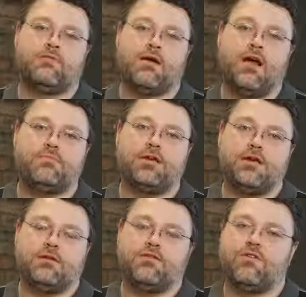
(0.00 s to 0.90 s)
for
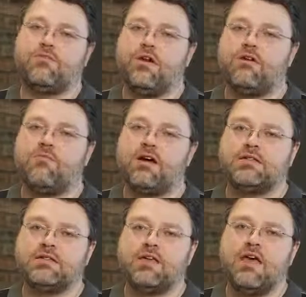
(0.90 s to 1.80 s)
Optane. So for
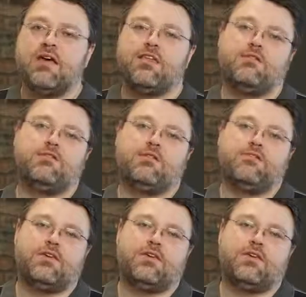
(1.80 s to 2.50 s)
enterprises that want their